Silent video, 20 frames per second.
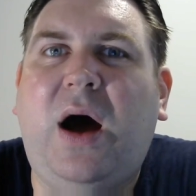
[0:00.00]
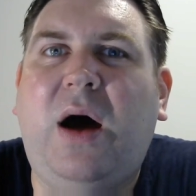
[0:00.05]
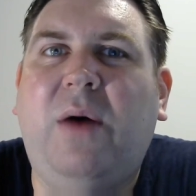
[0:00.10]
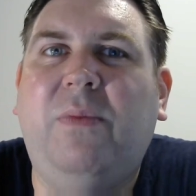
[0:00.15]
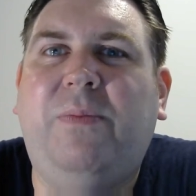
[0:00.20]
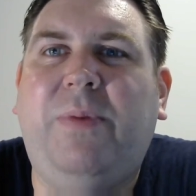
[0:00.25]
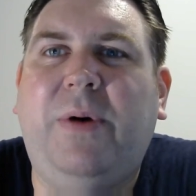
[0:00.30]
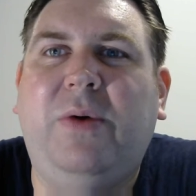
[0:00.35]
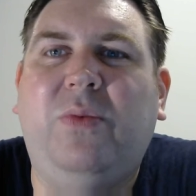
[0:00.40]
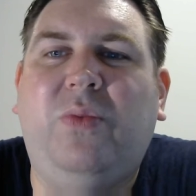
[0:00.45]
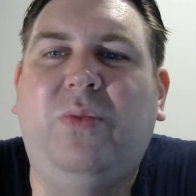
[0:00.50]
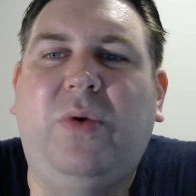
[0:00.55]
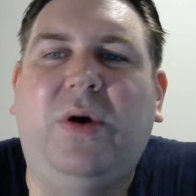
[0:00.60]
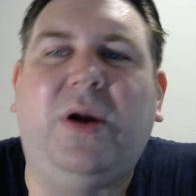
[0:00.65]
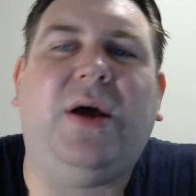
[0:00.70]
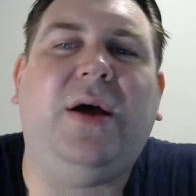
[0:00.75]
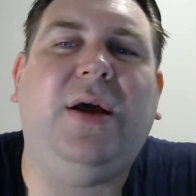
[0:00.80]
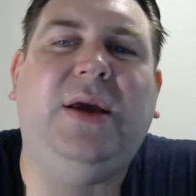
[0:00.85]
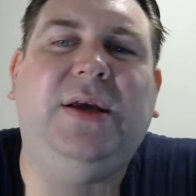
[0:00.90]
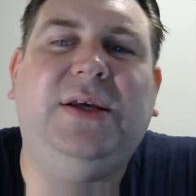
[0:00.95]
but what
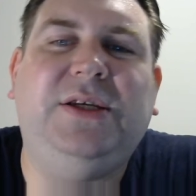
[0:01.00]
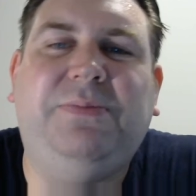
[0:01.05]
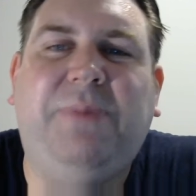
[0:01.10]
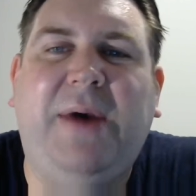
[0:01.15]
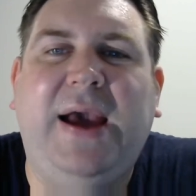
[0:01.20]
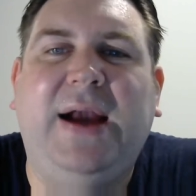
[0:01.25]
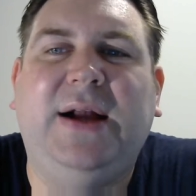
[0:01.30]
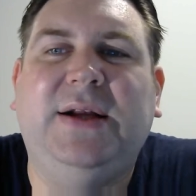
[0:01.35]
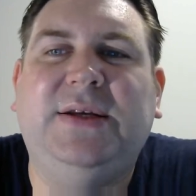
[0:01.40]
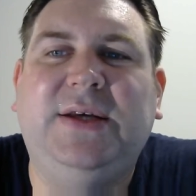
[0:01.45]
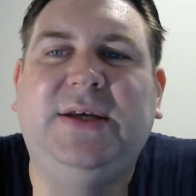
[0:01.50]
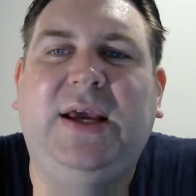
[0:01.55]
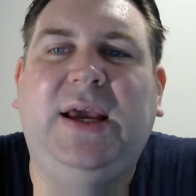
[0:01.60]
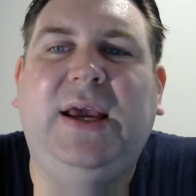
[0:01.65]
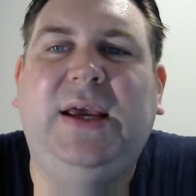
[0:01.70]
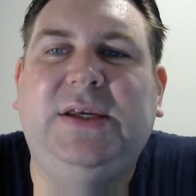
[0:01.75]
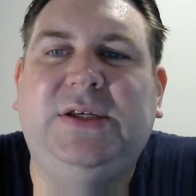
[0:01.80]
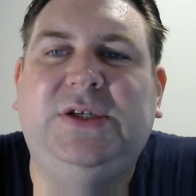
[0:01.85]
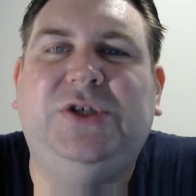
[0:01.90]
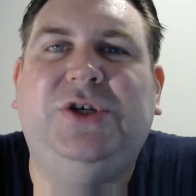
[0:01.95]
I expect
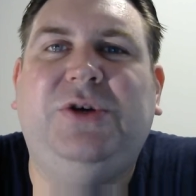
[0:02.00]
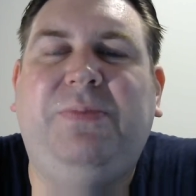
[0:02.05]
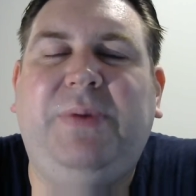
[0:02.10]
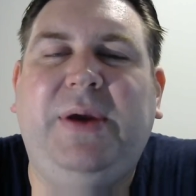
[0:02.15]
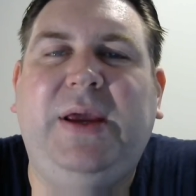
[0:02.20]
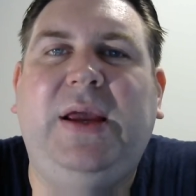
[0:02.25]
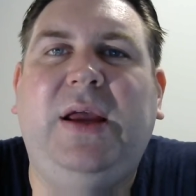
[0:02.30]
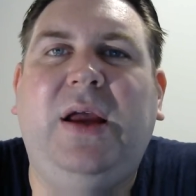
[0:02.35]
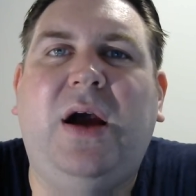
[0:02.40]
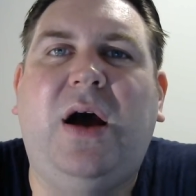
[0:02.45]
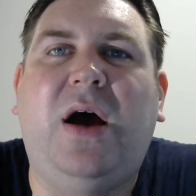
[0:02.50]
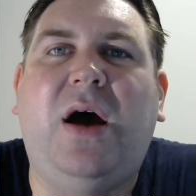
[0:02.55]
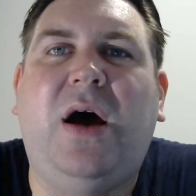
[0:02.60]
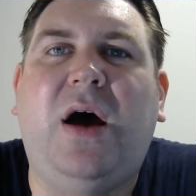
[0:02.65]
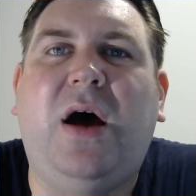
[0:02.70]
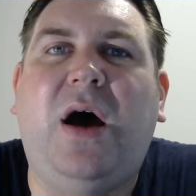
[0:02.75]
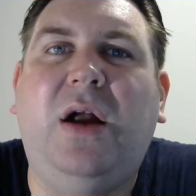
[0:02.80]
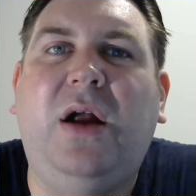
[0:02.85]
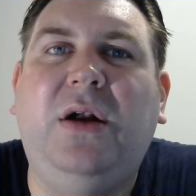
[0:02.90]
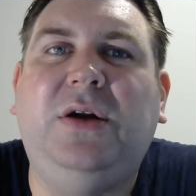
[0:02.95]
is to be
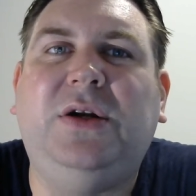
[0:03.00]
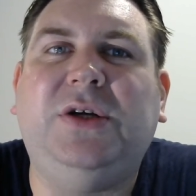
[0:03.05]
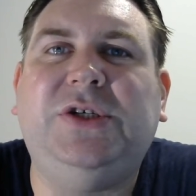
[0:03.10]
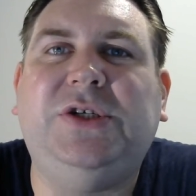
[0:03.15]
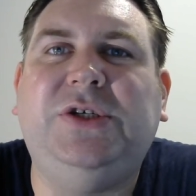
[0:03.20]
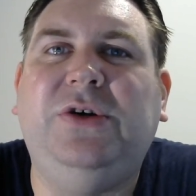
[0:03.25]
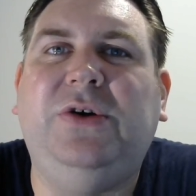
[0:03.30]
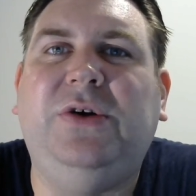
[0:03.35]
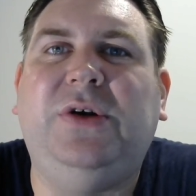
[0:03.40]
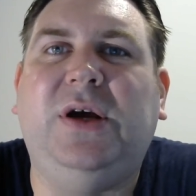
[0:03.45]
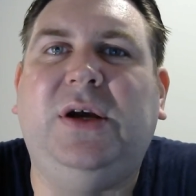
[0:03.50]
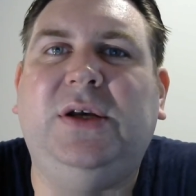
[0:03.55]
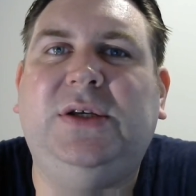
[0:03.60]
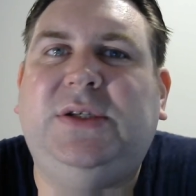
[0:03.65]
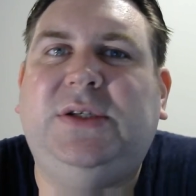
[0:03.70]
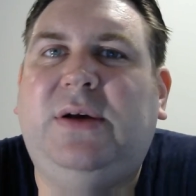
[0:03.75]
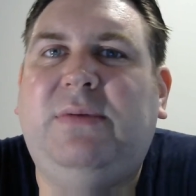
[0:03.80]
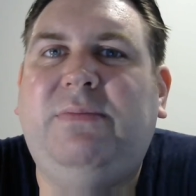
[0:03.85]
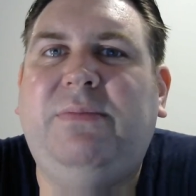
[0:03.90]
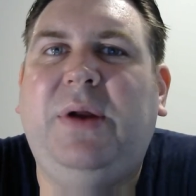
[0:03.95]
understood as
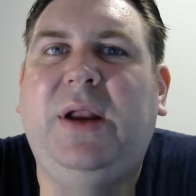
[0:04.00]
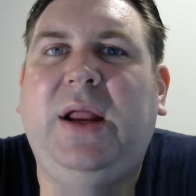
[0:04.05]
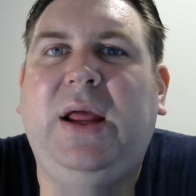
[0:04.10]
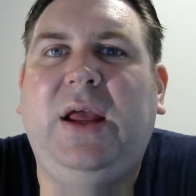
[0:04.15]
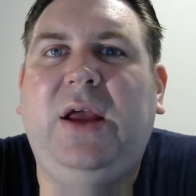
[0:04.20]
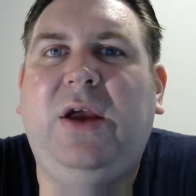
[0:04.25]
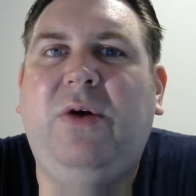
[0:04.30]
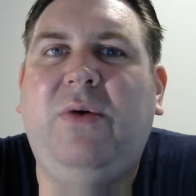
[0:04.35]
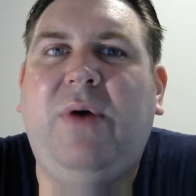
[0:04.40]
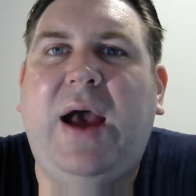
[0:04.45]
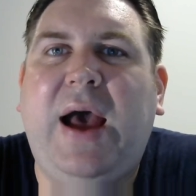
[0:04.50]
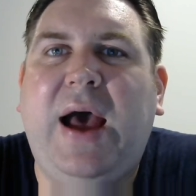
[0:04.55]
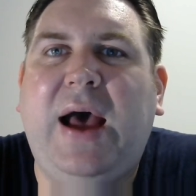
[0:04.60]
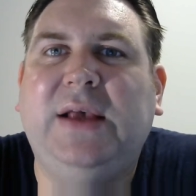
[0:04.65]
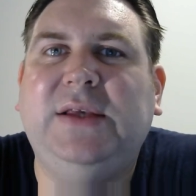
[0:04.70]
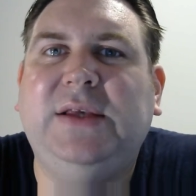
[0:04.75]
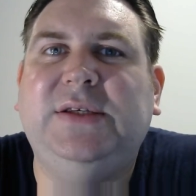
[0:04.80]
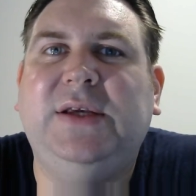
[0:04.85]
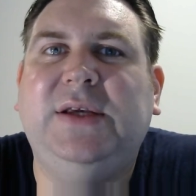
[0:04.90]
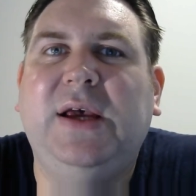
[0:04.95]
somebody who
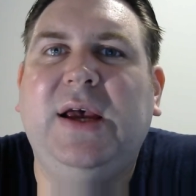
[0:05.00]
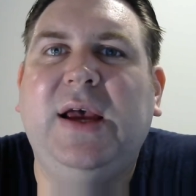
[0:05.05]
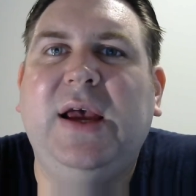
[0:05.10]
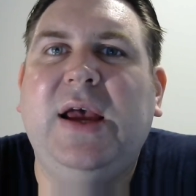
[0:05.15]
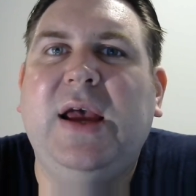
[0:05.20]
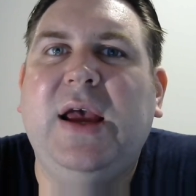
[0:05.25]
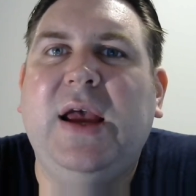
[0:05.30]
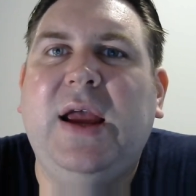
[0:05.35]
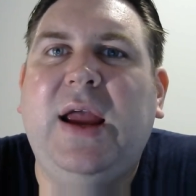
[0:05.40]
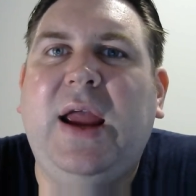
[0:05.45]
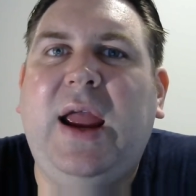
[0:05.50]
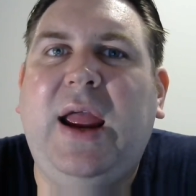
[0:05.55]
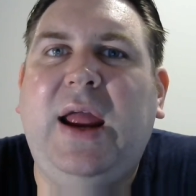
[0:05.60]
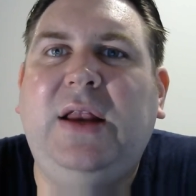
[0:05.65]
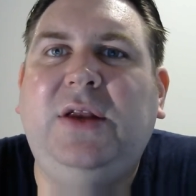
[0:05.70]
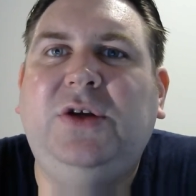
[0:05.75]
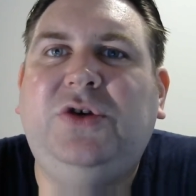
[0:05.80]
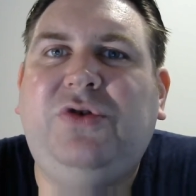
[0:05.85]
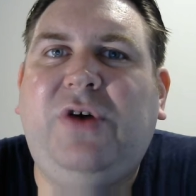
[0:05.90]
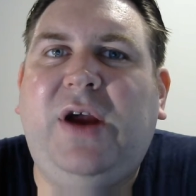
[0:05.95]
has
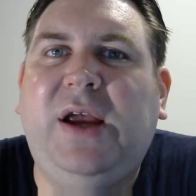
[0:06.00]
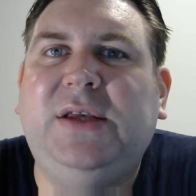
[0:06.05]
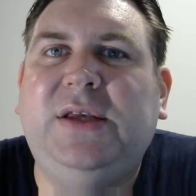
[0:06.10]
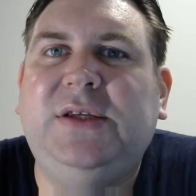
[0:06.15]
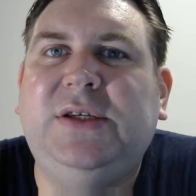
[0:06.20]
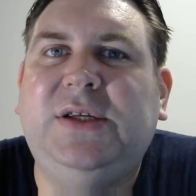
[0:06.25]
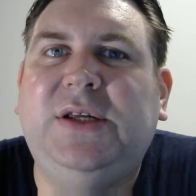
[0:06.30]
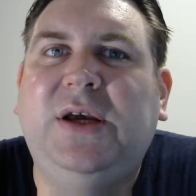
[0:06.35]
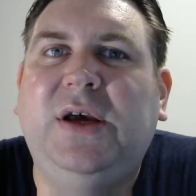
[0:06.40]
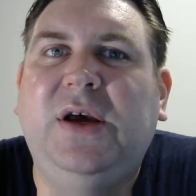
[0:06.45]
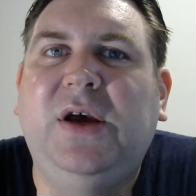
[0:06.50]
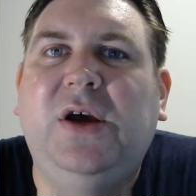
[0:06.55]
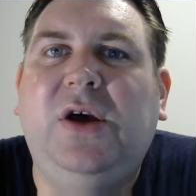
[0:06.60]
interest,